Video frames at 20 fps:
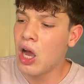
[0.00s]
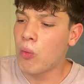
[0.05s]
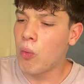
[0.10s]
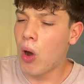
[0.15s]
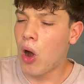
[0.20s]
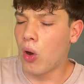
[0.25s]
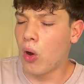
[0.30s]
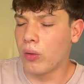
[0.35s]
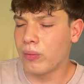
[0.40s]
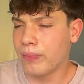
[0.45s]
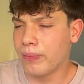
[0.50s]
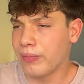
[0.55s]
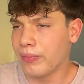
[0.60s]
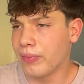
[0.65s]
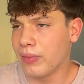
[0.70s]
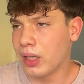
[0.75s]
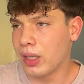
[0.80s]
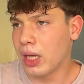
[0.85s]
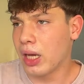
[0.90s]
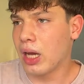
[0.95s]
Well,
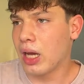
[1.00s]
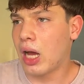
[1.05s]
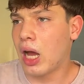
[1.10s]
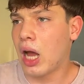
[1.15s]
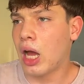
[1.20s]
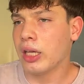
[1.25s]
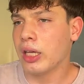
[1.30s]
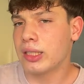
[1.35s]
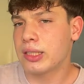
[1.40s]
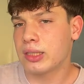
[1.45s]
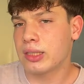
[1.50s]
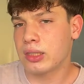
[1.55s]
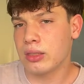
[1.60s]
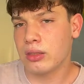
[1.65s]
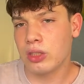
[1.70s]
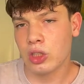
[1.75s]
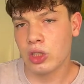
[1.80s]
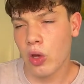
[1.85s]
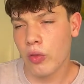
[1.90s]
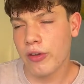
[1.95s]

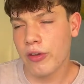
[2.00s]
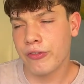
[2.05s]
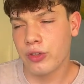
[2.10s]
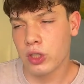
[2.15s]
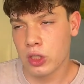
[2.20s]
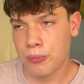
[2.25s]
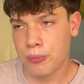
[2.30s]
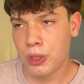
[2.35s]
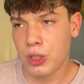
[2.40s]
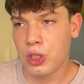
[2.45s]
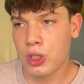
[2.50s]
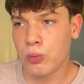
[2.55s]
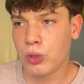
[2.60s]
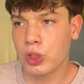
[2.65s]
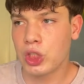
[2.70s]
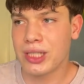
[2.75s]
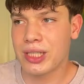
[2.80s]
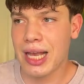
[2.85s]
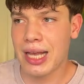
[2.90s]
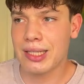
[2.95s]
you're not the first person
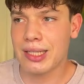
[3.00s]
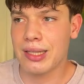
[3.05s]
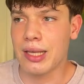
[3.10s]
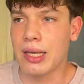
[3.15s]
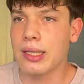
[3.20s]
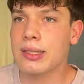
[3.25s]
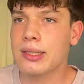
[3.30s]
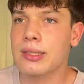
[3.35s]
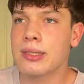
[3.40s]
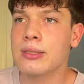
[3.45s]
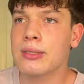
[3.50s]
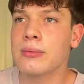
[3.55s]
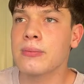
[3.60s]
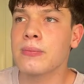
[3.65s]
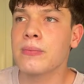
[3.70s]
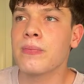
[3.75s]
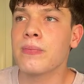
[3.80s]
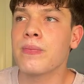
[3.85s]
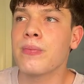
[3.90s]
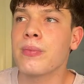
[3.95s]
which says this,
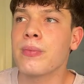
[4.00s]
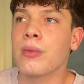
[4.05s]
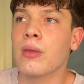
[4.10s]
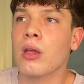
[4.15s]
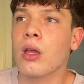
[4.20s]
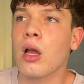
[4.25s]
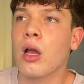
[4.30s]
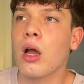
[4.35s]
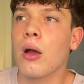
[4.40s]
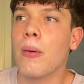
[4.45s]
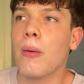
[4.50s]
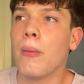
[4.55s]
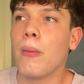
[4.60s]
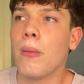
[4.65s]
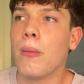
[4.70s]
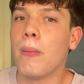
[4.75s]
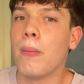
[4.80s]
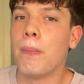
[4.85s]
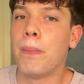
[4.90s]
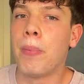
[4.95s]

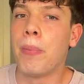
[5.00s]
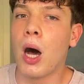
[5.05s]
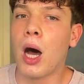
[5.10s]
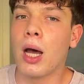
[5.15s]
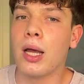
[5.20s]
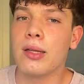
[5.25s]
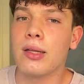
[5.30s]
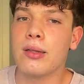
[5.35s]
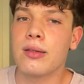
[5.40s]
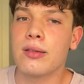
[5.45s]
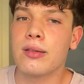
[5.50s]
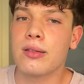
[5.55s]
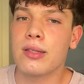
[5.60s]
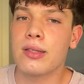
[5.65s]
but